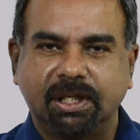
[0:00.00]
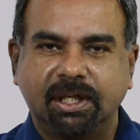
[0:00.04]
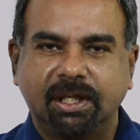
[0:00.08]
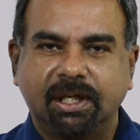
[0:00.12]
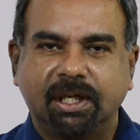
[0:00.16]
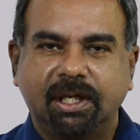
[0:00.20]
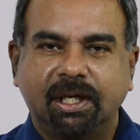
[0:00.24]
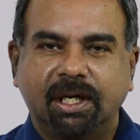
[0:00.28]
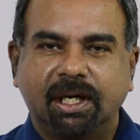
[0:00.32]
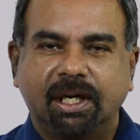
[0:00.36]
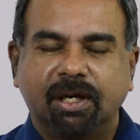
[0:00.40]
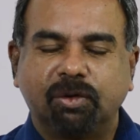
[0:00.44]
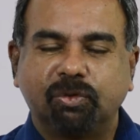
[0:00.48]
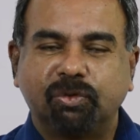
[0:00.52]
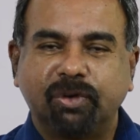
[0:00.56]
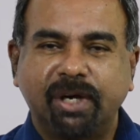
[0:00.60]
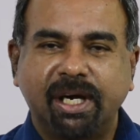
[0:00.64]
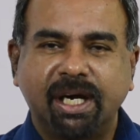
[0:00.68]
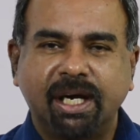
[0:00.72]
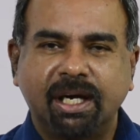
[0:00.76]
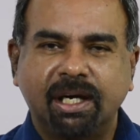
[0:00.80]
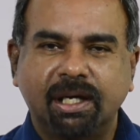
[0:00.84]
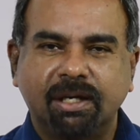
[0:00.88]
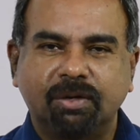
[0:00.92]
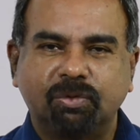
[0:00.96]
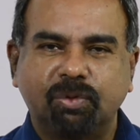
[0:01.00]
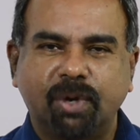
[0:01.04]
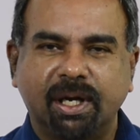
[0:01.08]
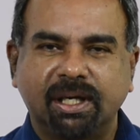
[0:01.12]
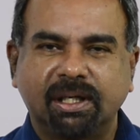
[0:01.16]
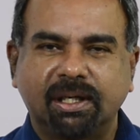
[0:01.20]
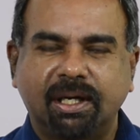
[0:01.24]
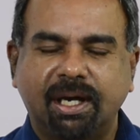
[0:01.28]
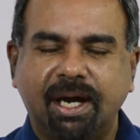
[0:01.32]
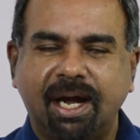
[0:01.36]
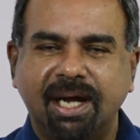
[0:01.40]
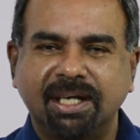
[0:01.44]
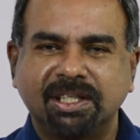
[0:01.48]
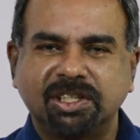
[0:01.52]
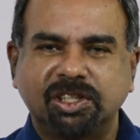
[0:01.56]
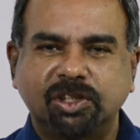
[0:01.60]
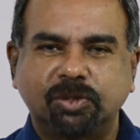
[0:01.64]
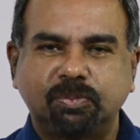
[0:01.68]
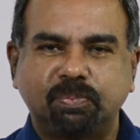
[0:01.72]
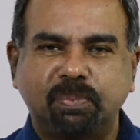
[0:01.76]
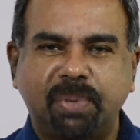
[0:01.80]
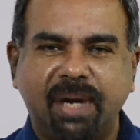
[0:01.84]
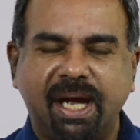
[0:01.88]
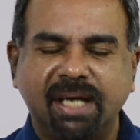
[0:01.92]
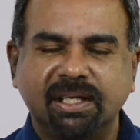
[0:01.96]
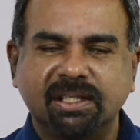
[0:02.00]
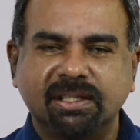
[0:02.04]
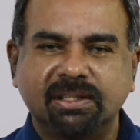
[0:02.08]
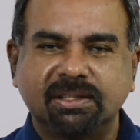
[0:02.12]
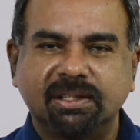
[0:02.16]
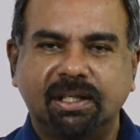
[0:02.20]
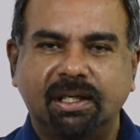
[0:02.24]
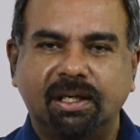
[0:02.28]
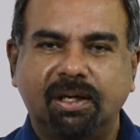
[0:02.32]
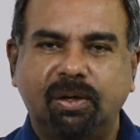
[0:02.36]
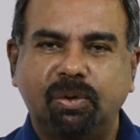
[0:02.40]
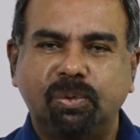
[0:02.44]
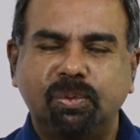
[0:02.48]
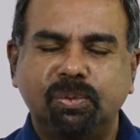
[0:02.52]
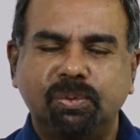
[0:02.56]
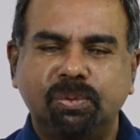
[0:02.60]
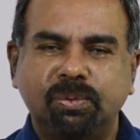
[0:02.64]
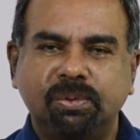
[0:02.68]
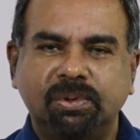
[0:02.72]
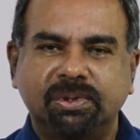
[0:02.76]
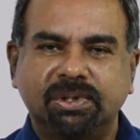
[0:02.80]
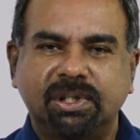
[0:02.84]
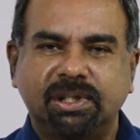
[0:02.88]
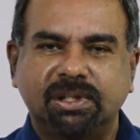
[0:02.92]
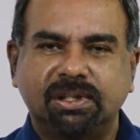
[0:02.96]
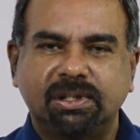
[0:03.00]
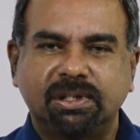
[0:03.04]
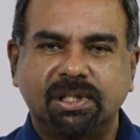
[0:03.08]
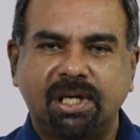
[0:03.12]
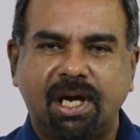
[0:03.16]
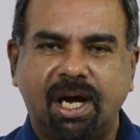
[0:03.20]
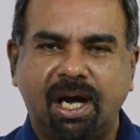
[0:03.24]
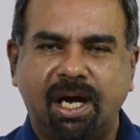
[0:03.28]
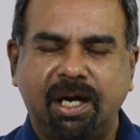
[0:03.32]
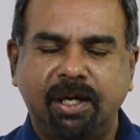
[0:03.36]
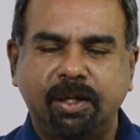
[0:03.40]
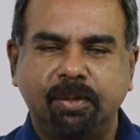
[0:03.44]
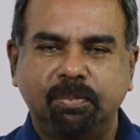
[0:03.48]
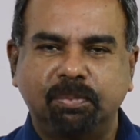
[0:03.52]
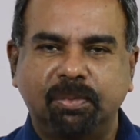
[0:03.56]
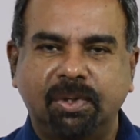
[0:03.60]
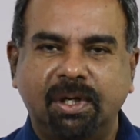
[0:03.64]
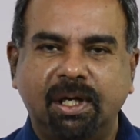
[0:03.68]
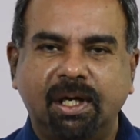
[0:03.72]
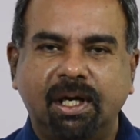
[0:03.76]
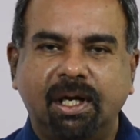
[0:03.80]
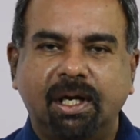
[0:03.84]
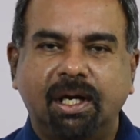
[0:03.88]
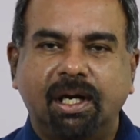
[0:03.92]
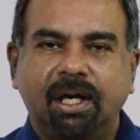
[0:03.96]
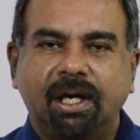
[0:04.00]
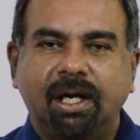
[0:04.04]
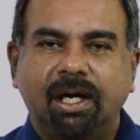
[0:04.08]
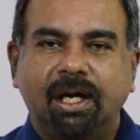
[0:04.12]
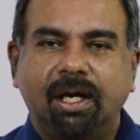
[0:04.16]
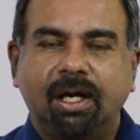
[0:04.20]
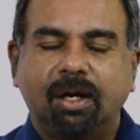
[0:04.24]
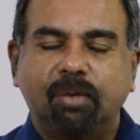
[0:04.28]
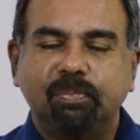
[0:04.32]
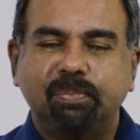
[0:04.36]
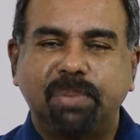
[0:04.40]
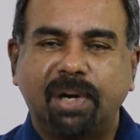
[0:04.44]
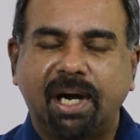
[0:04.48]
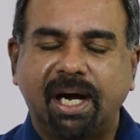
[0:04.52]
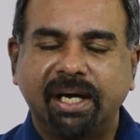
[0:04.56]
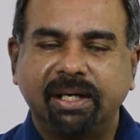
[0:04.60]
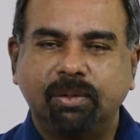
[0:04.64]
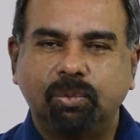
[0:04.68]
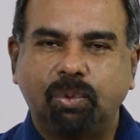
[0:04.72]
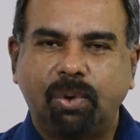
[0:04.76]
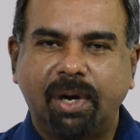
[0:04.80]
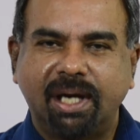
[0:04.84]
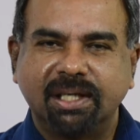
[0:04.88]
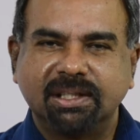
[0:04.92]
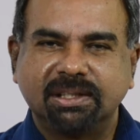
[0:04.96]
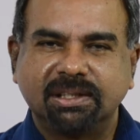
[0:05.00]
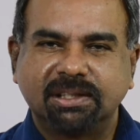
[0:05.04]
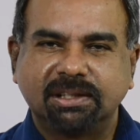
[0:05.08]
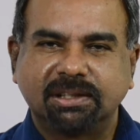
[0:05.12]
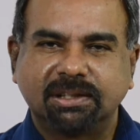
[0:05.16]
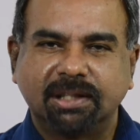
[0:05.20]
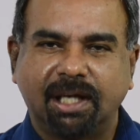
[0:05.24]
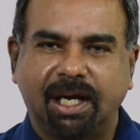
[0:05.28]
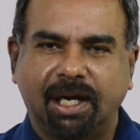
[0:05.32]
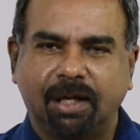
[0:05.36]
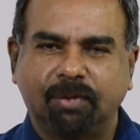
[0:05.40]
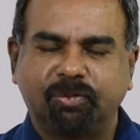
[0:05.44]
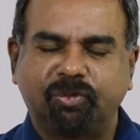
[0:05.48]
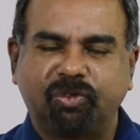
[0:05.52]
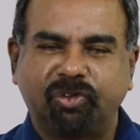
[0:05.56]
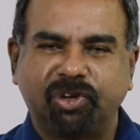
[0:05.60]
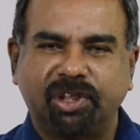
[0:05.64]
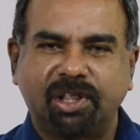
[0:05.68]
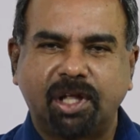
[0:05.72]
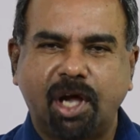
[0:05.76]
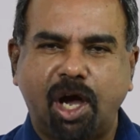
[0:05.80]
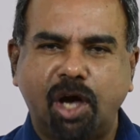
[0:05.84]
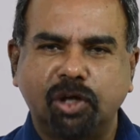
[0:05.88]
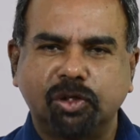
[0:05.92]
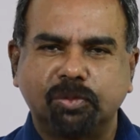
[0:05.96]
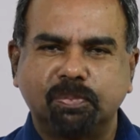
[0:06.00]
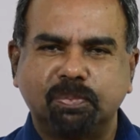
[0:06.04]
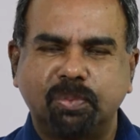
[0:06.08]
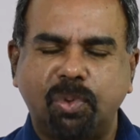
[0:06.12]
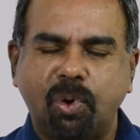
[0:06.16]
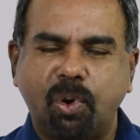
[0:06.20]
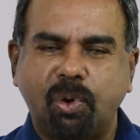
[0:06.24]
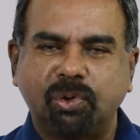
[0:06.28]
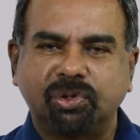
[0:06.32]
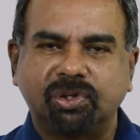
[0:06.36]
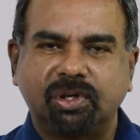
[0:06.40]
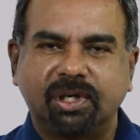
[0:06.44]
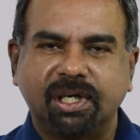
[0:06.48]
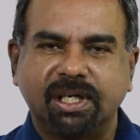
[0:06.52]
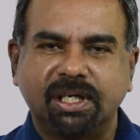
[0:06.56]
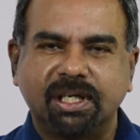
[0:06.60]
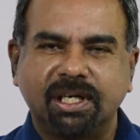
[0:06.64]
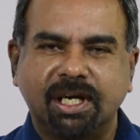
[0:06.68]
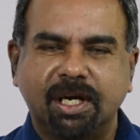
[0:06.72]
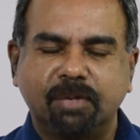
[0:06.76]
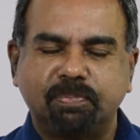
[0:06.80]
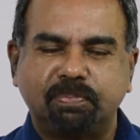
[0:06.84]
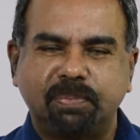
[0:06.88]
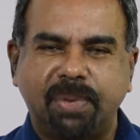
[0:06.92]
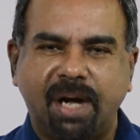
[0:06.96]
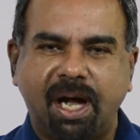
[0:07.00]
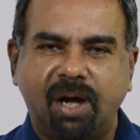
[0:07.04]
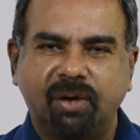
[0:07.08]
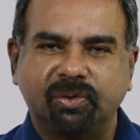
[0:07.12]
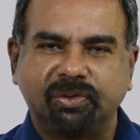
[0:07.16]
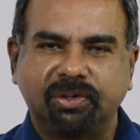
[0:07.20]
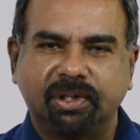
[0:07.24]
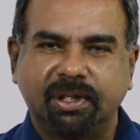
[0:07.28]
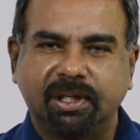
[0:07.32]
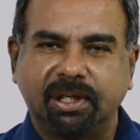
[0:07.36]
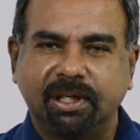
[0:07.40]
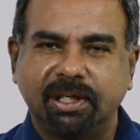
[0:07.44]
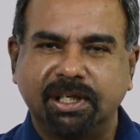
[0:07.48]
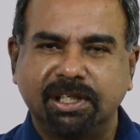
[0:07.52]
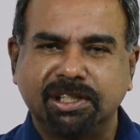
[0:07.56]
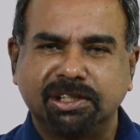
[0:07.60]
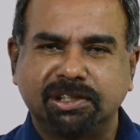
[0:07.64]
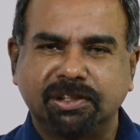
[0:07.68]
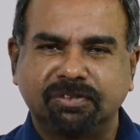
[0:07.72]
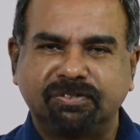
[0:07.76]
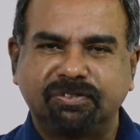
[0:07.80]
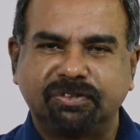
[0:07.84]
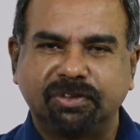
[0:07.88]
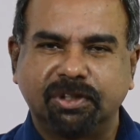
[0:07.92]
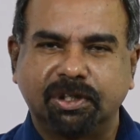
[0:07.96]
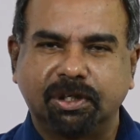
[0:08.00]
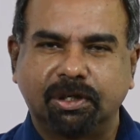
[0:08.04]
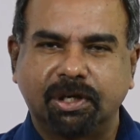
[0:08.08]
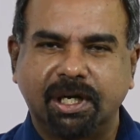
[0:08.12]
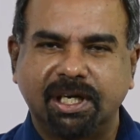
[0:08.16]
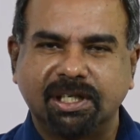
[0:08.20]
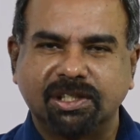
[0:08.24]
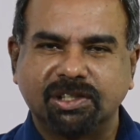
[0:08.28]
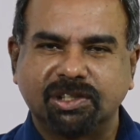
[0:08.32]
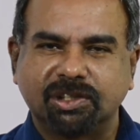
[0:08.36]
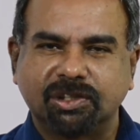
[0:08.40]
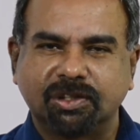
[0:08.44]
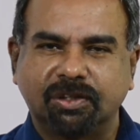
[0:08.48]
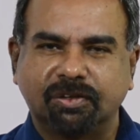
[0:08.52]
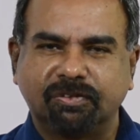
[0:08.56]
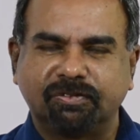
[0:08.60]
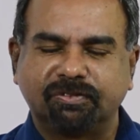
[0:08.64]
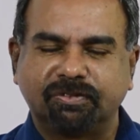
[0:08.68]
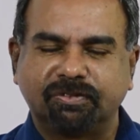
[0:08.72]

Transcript: where one can spend all the time by oneself without bothering about the interference of